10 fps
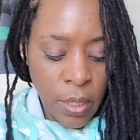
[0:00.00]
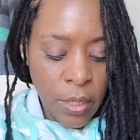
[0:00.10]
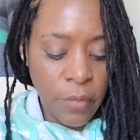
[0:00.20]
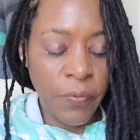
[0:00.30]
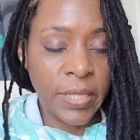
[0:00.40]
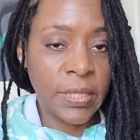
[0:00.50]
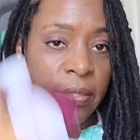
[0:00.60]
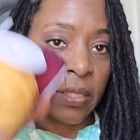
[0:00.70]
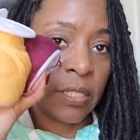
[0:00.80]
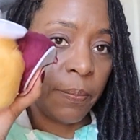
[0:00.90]
the rest of
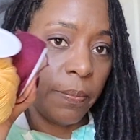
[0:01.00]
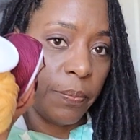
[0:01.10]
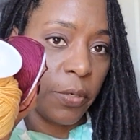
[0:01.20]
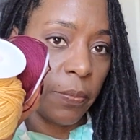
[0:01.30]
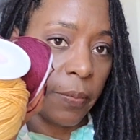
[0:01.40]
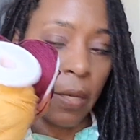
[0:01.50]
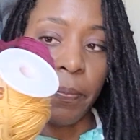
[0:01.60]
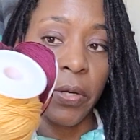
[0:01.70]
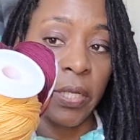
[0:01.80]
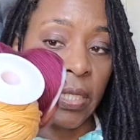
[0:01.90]
this
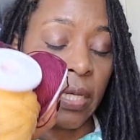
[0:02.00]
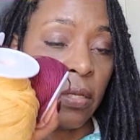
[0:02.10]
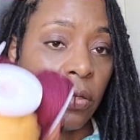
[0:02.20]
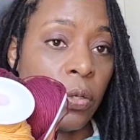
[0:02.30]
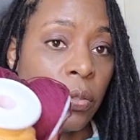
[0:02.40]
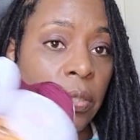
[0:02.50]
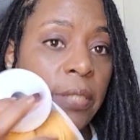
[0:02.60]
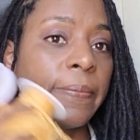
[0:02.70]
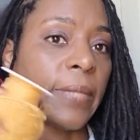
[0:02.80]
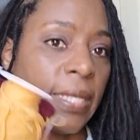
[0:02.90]
burgundy and gold
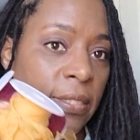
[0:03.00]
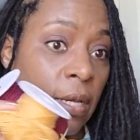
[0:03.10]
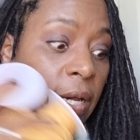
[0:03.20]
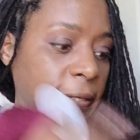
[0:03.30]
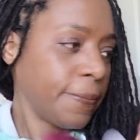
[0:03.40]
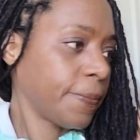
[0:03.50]
is gone.